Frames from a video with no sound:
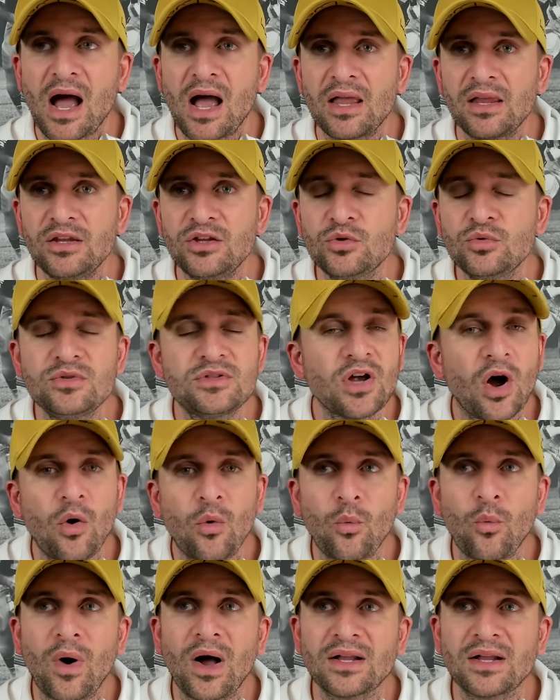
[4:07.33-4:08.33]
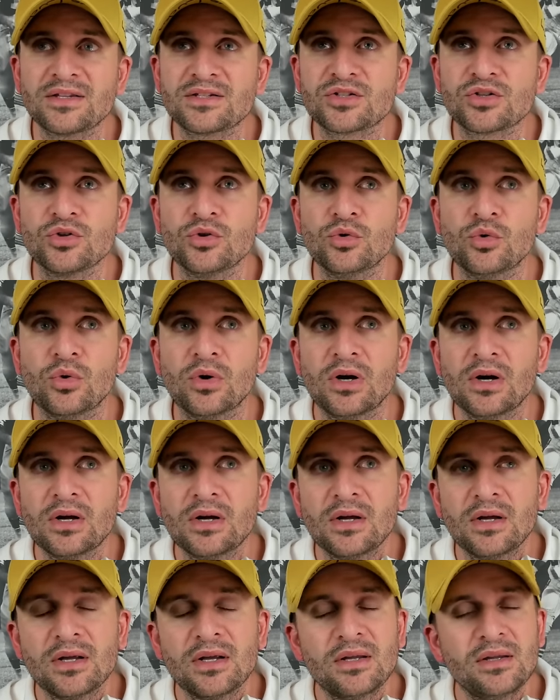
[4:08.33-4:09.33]
You don't want to
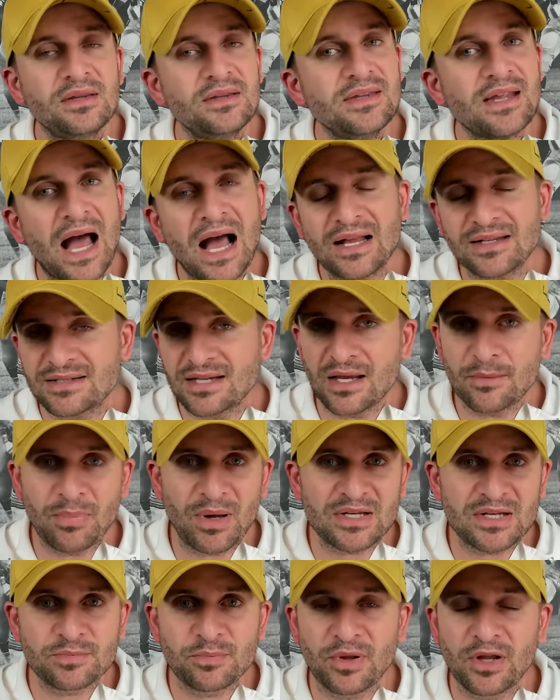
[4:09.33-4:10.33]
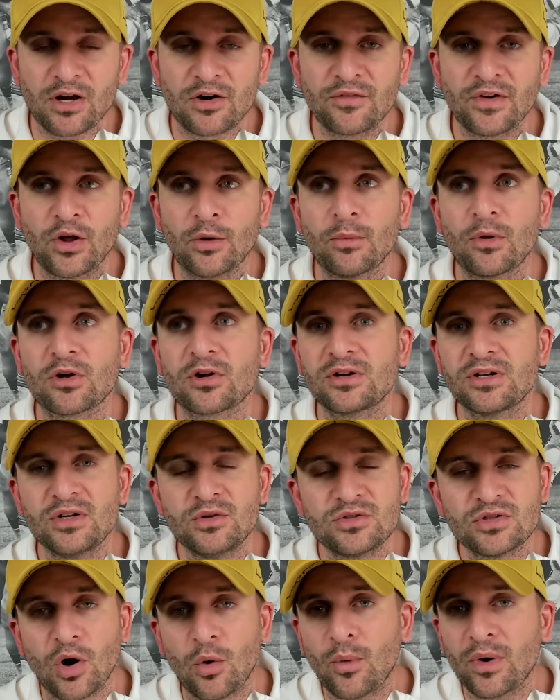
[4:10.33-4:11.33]
not take best player available, and you
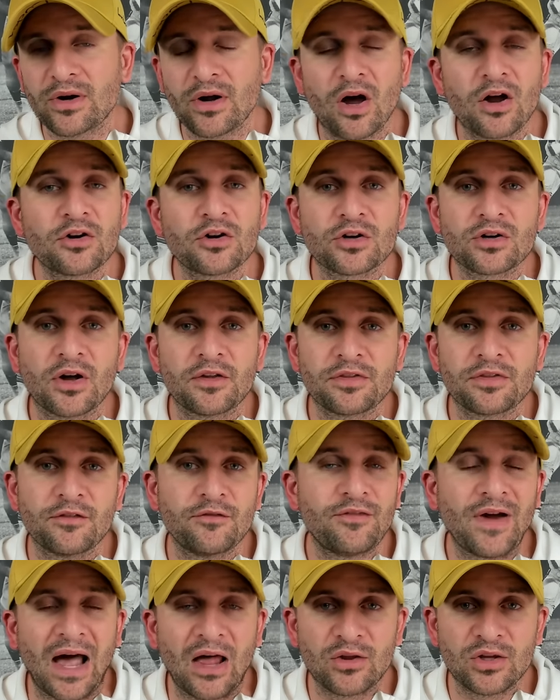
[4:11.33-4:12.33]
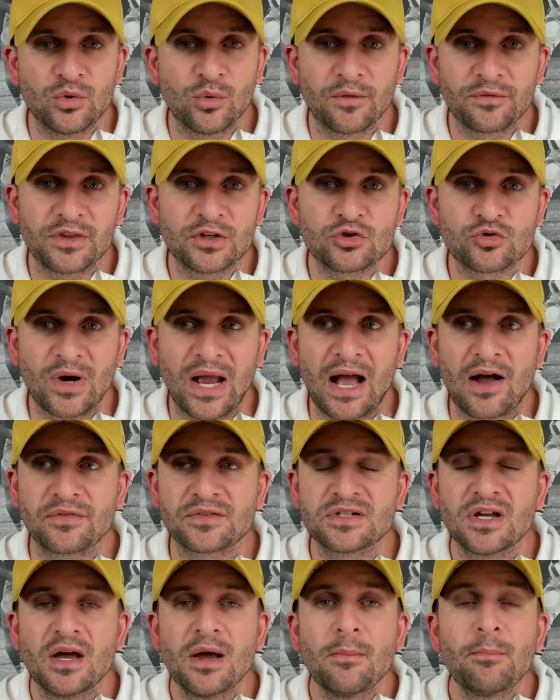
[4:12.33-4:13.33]
don't want to undercut the value of the draft
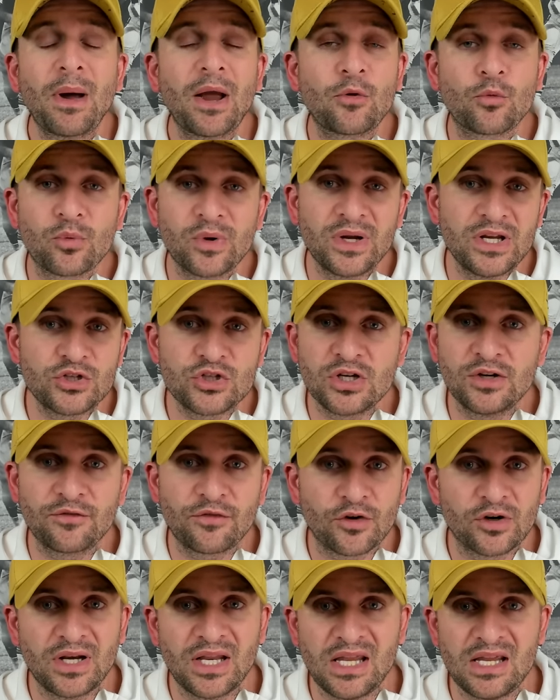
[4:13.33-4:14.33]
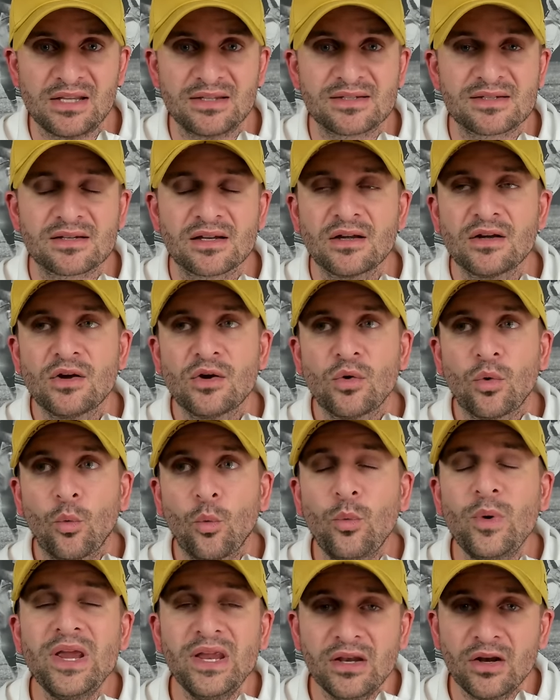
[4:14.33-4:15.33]
by reaching for needs.
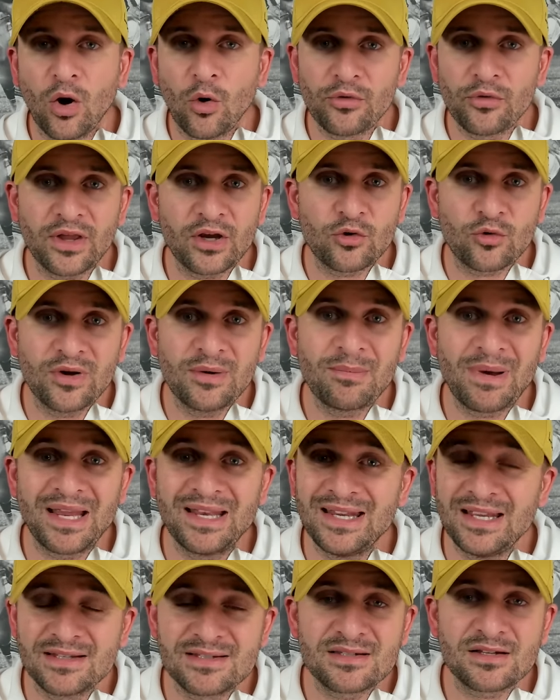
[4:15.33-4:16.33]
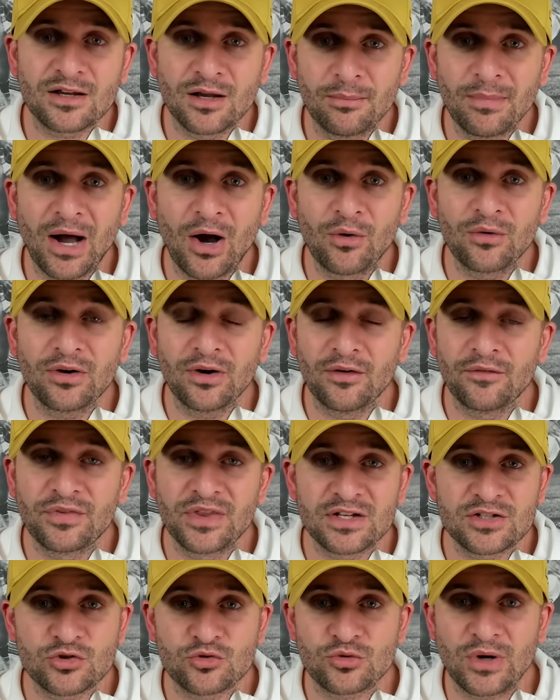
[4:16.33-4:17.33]
We know that Green Bay needs to come out of
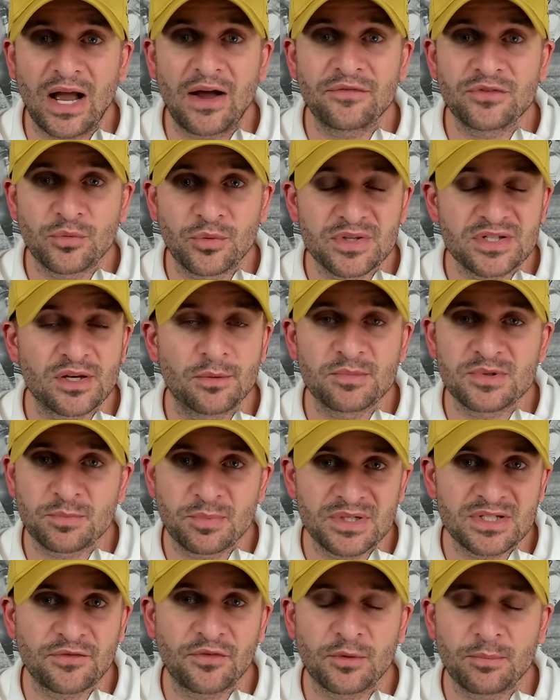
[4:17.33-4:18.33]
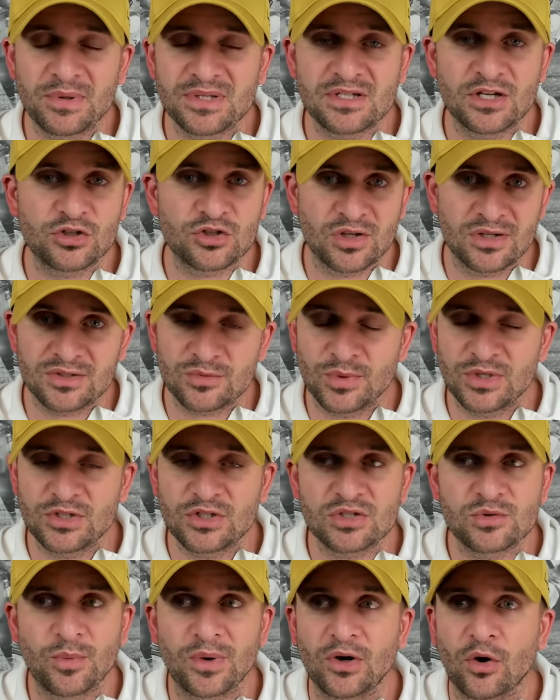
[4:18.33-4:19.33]
this draft with some specific positions. We
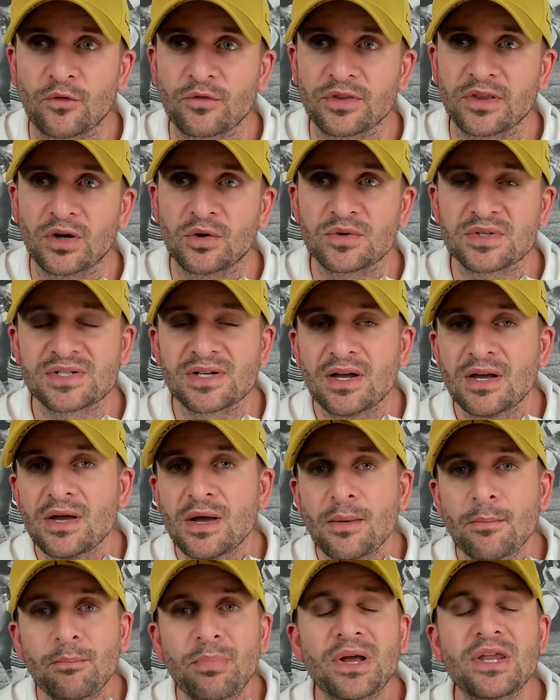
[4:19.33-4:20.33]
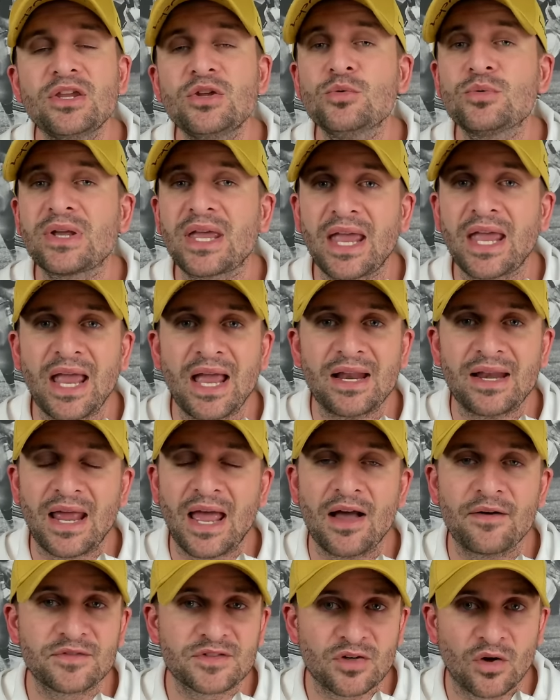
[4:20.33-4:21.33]
just went over those. But you can't
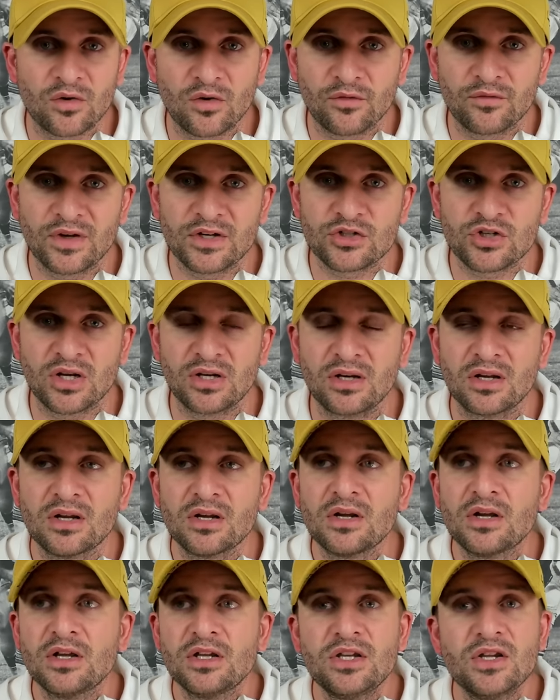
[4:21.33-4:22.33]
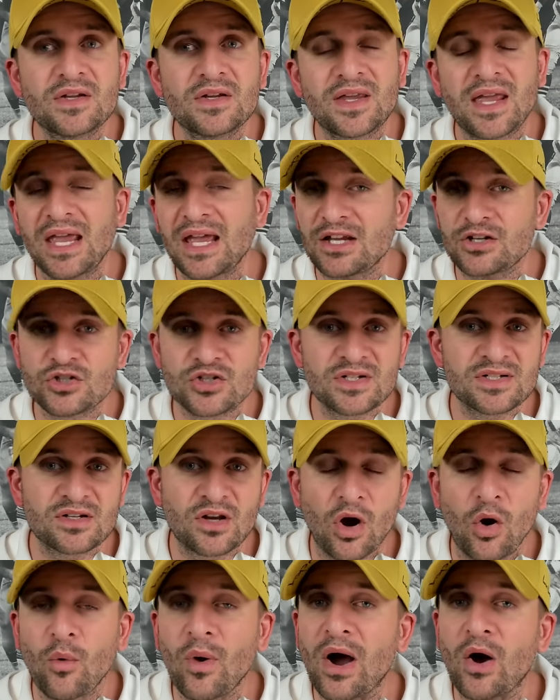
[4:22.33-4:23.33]
have tunnel vision. You can't just
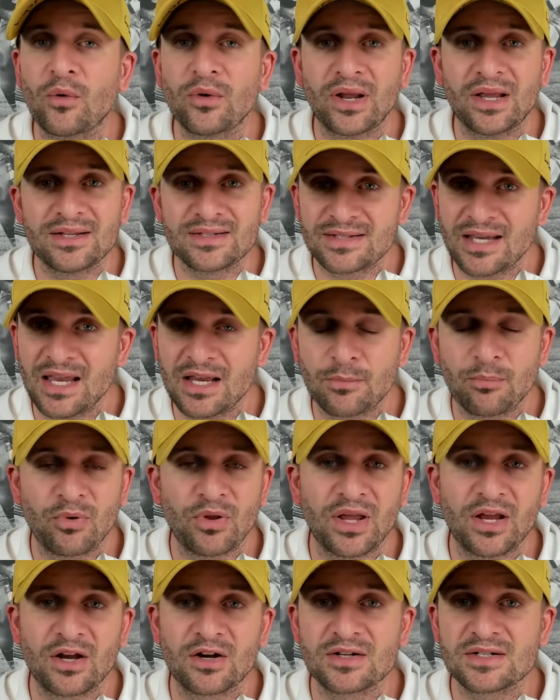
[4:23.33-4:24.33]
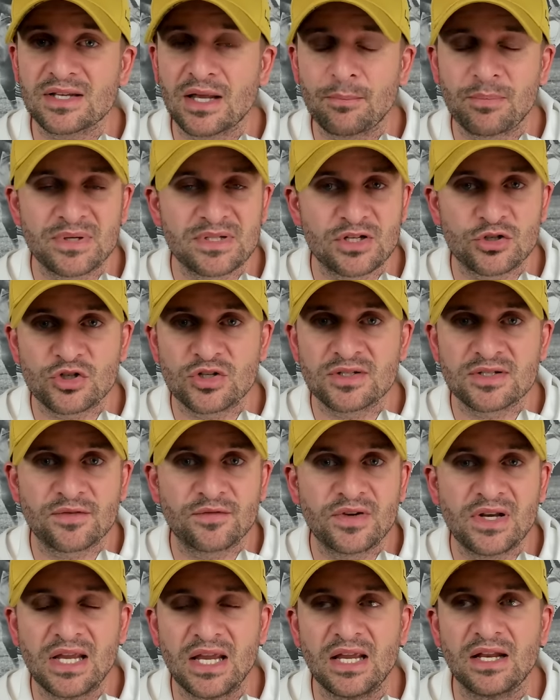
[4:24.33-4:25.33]
go out and take players at positions of
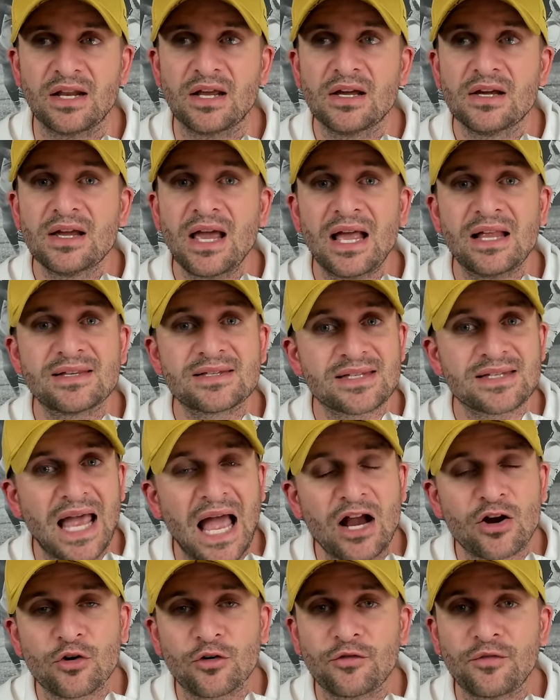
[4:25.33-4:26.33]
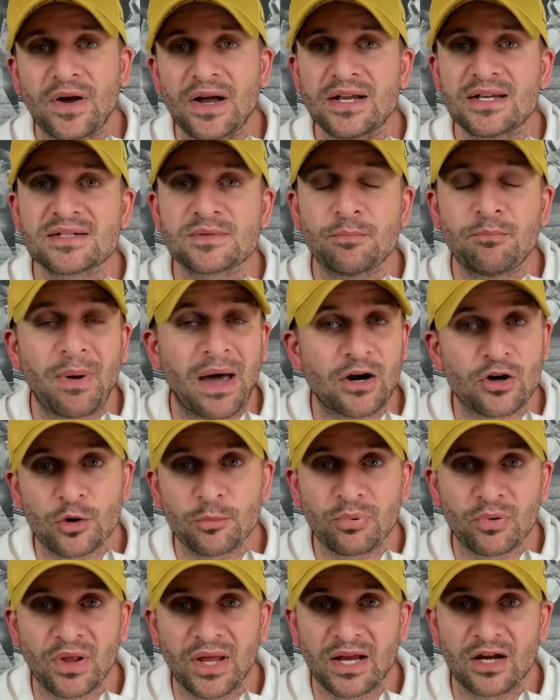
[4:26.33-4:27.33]
need and sacrifice better
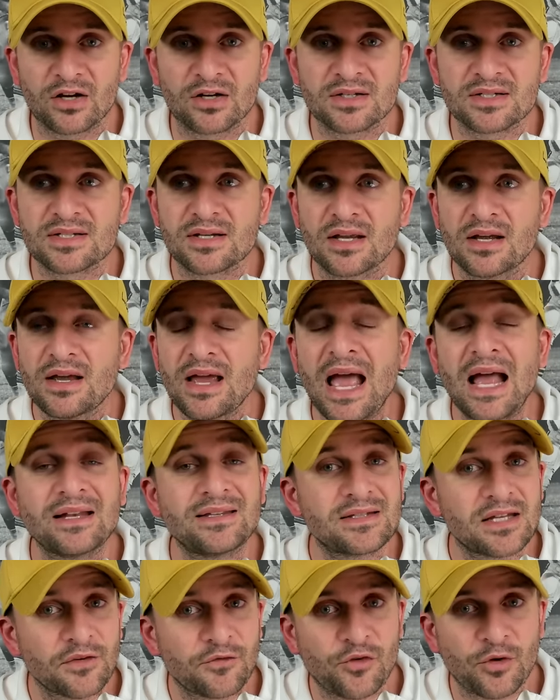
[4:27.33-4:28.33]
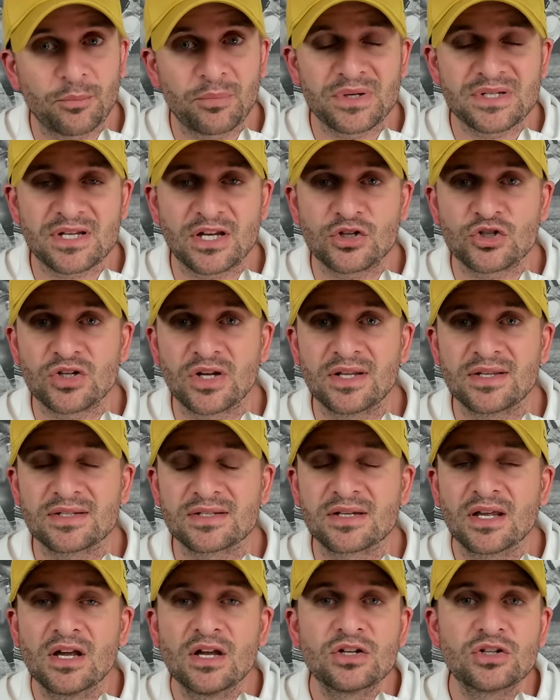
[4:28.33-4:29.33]
players at different
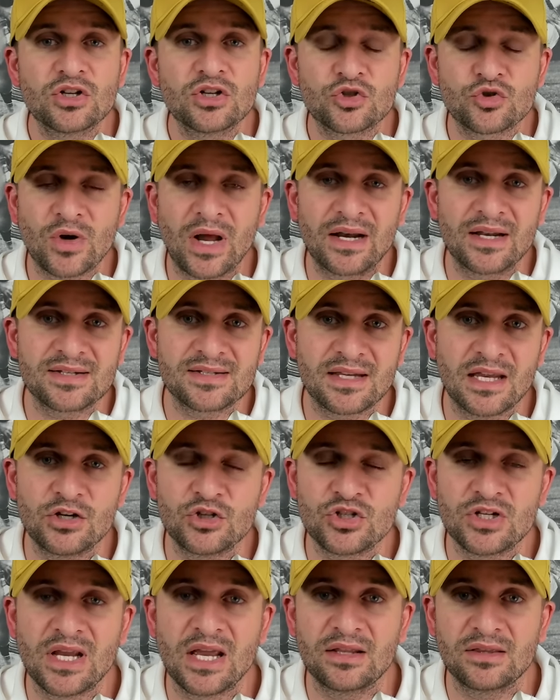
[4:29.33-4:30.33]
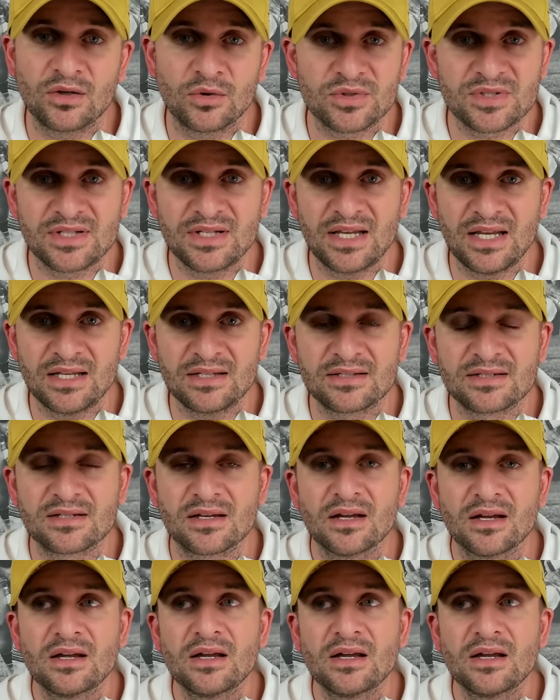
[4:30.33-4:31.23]
positions to try to satiate those needs.